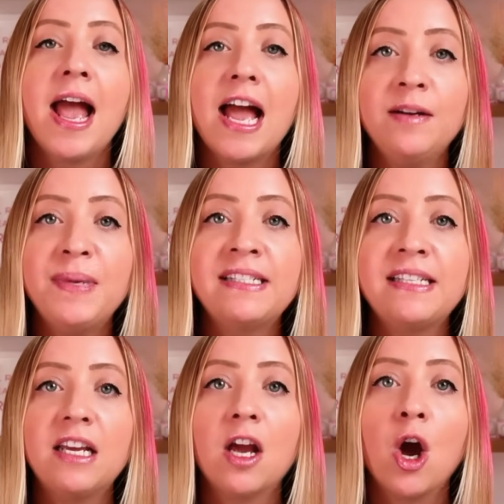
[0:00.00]

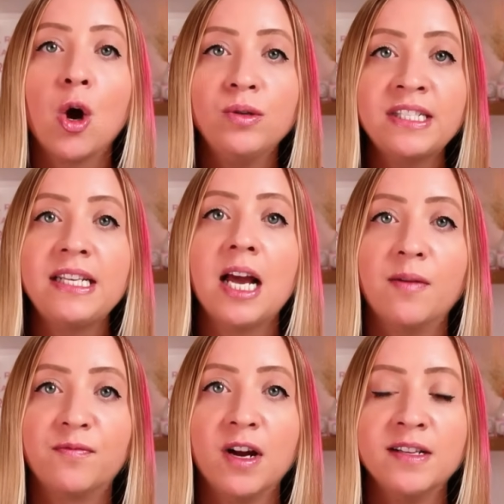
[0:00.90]
NBC hosts the
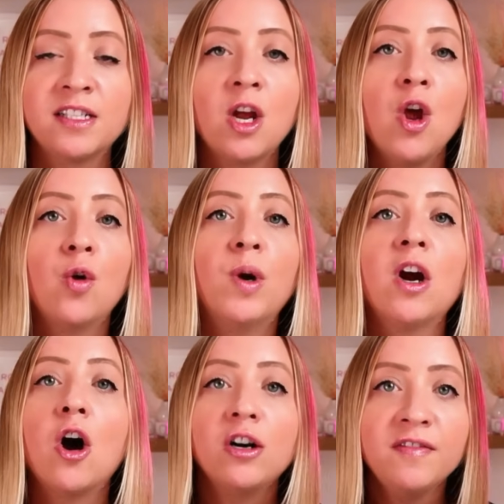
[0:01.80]
Upfronts
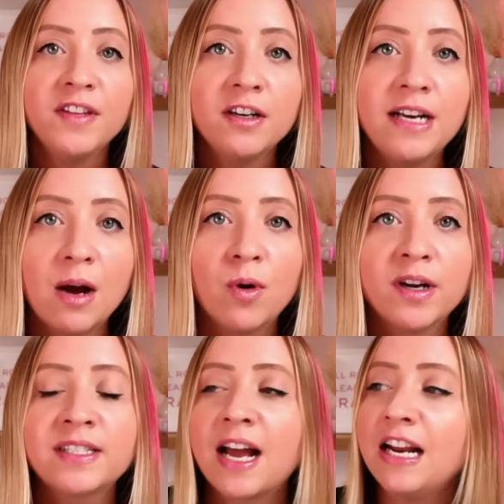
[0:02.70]
where all of their
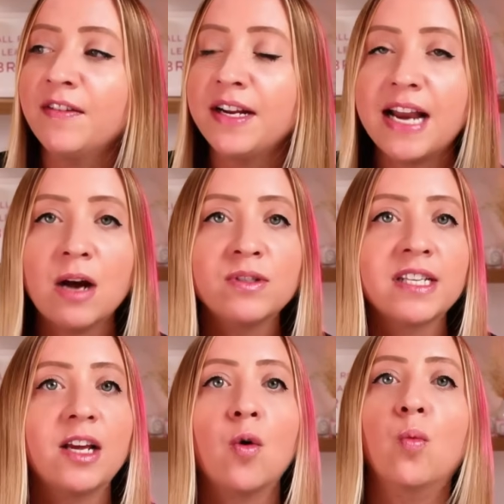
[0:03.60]
networks kind of
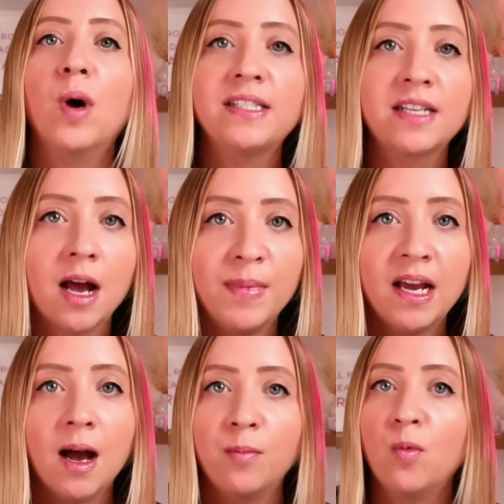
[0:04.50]
announce like what's
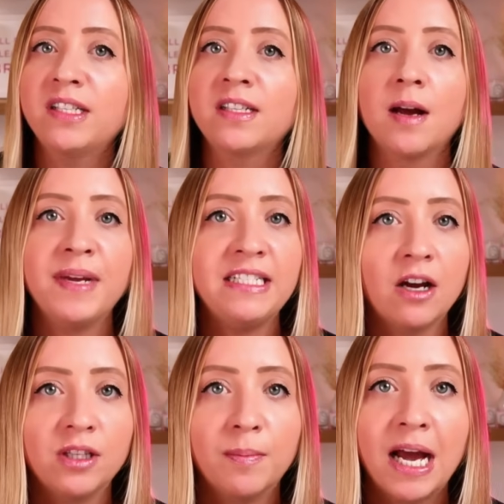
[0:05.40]
coming up, what's coming
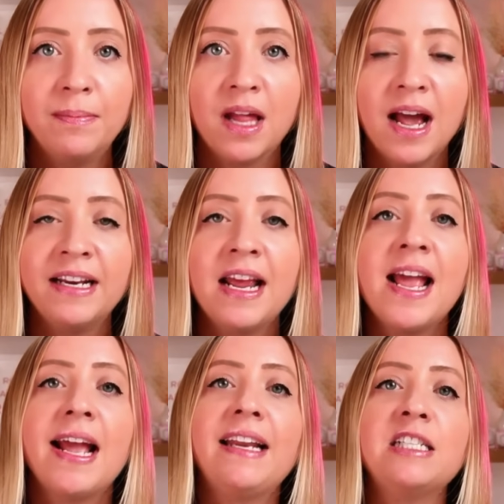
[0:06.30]
down the pipeline.
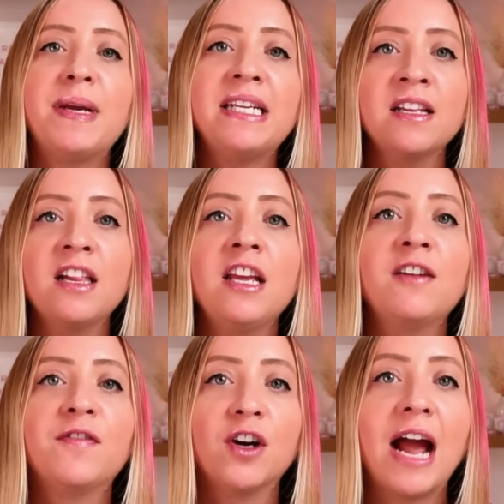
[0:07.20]
It is
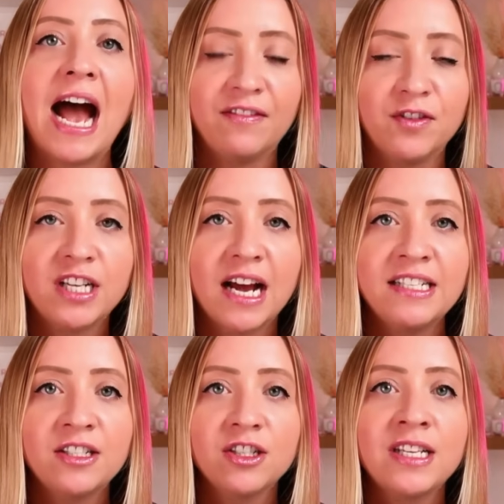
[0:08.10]
basically for
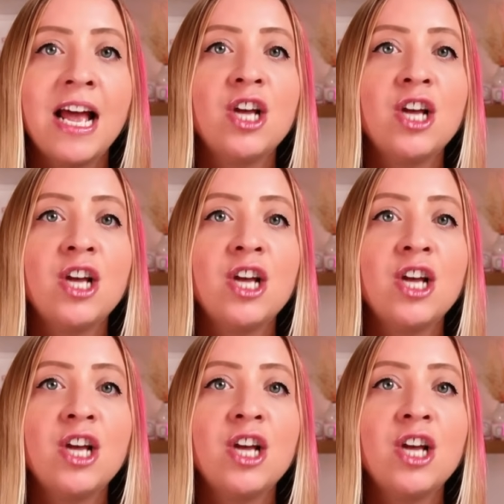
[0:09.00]
advertisers